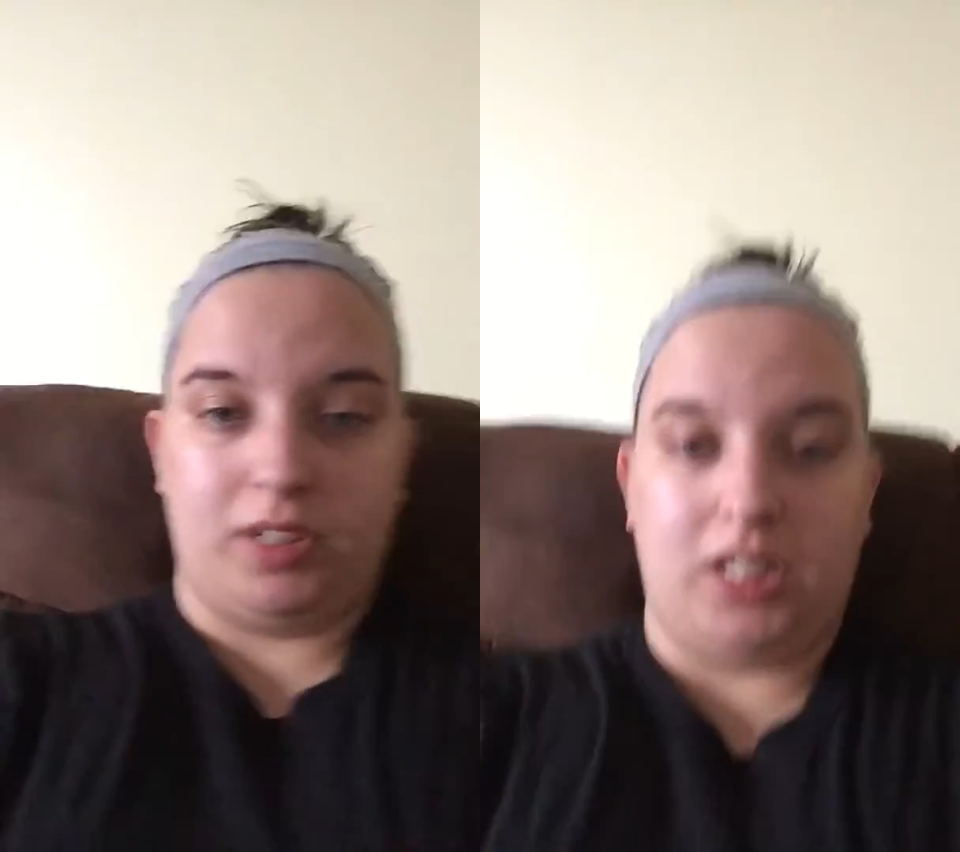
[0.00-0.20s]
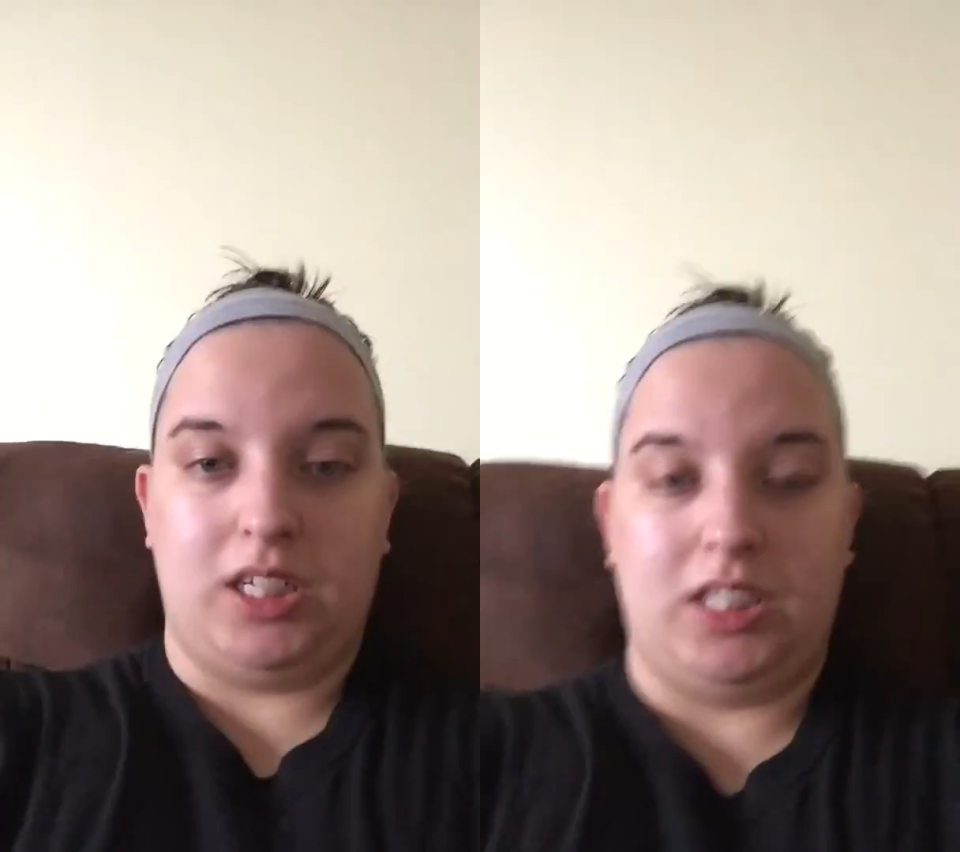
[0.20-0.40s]

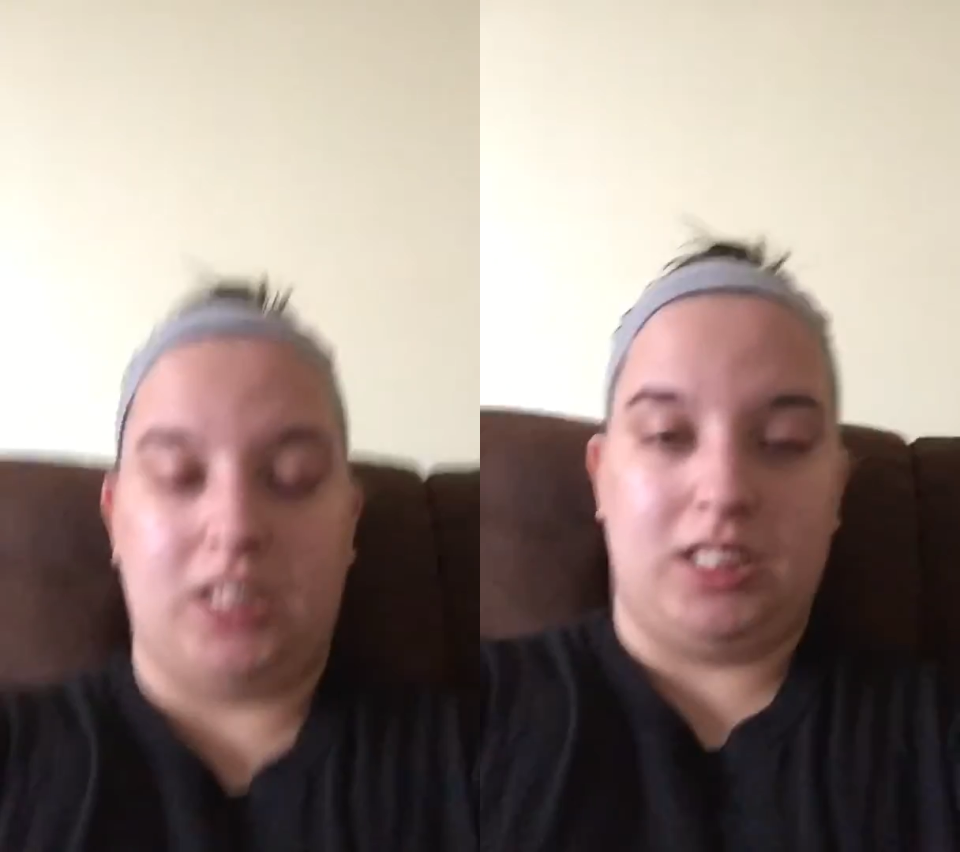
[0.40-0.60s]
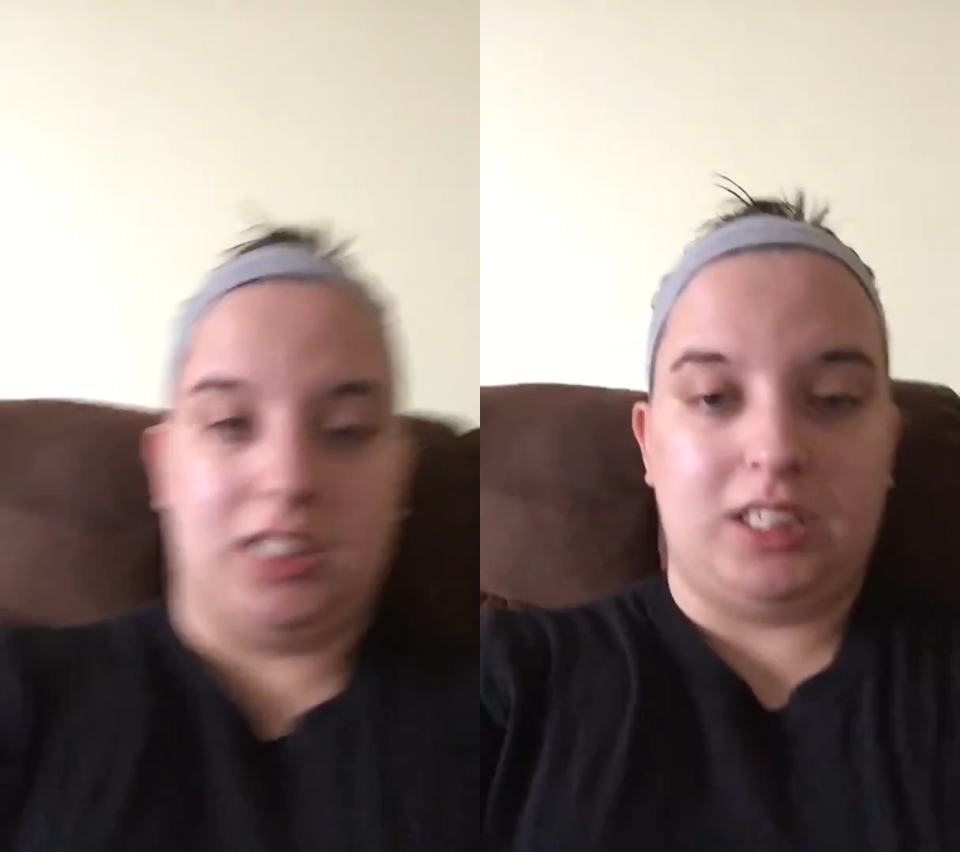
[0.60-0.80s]

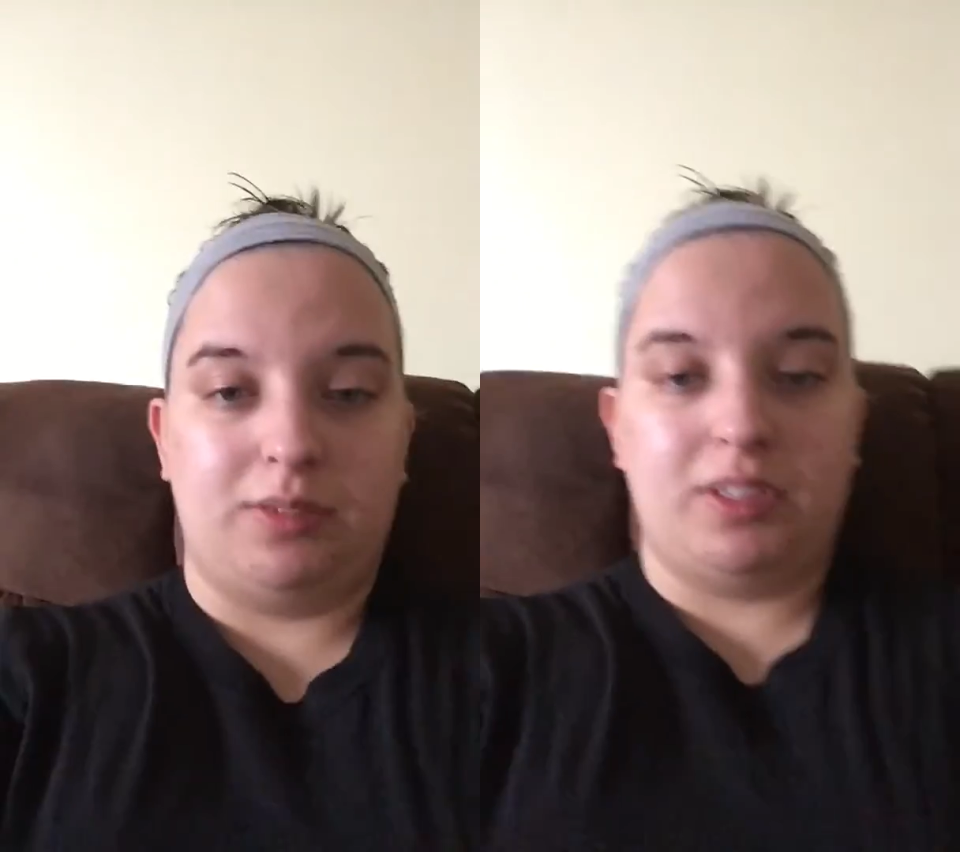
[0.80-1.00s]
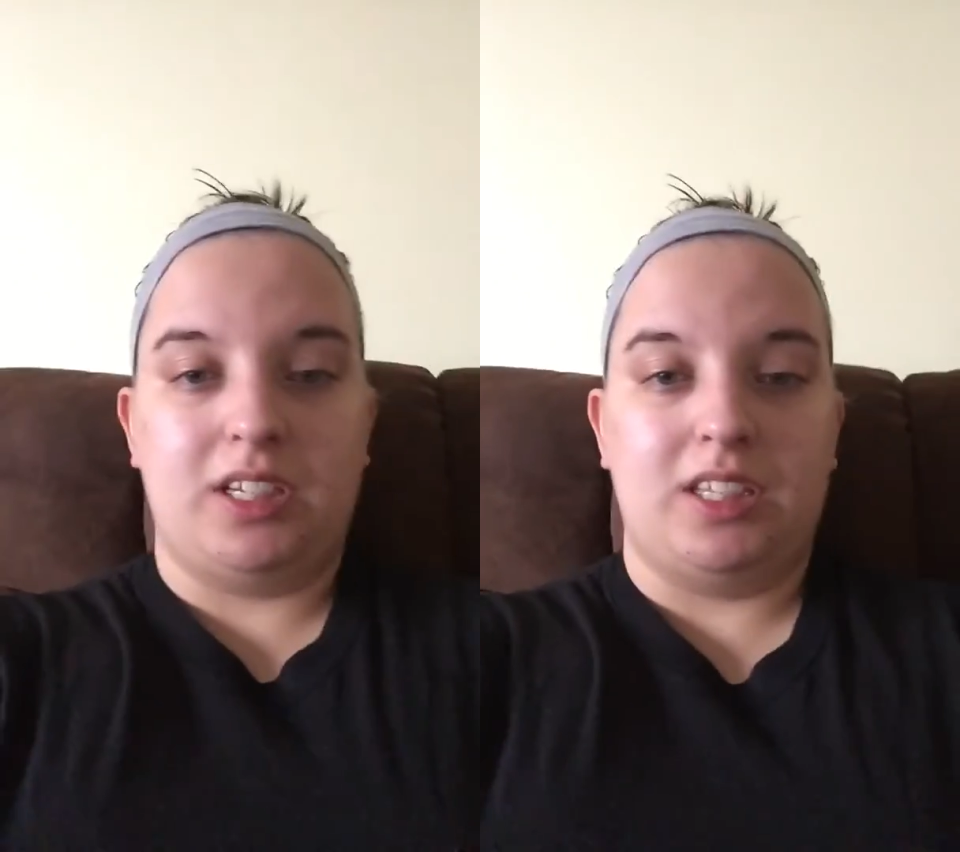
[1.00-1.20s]
and it
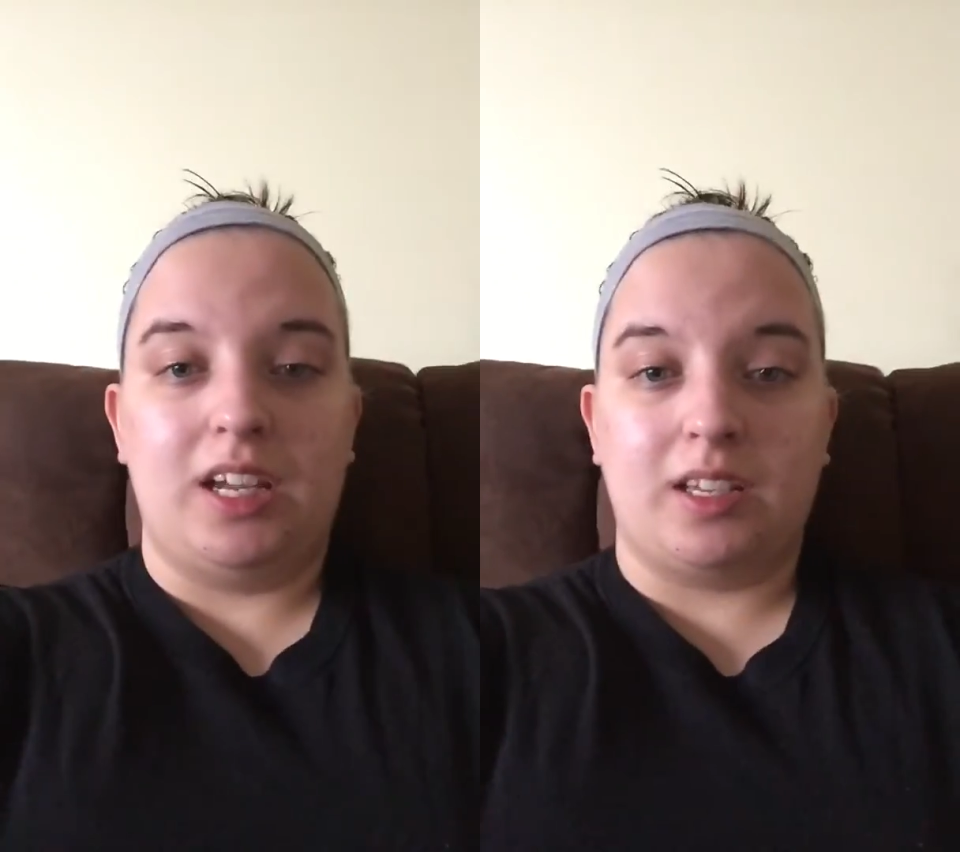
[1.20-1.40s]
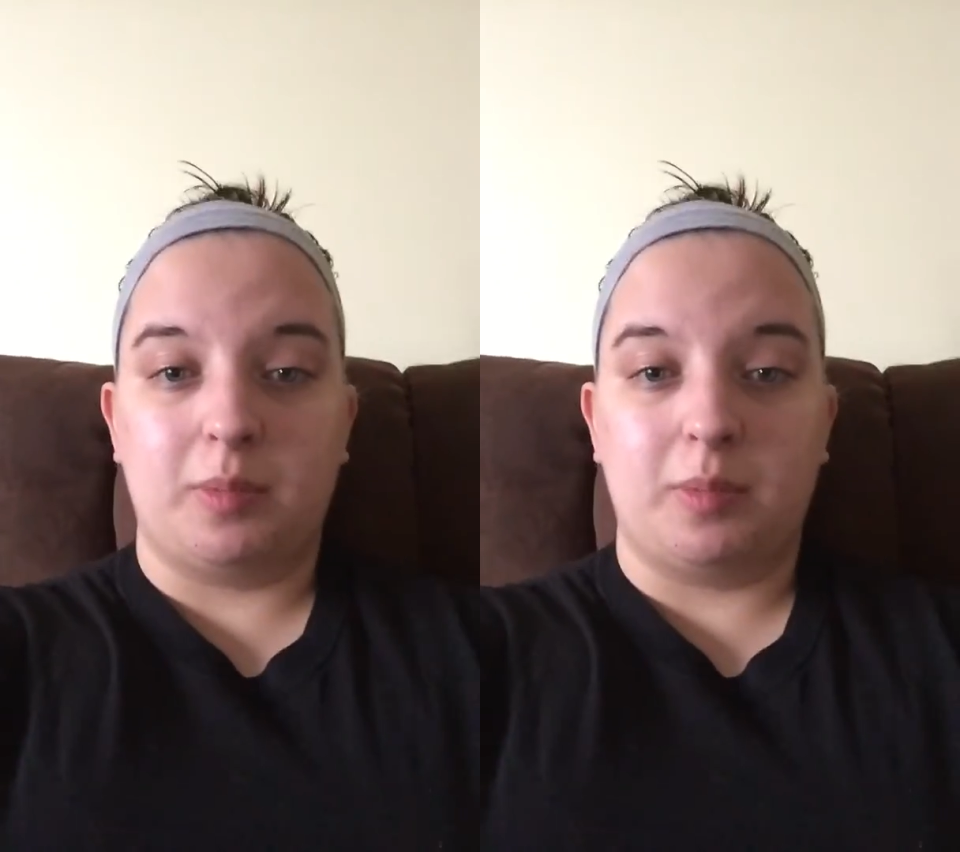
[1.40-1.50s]
really sucks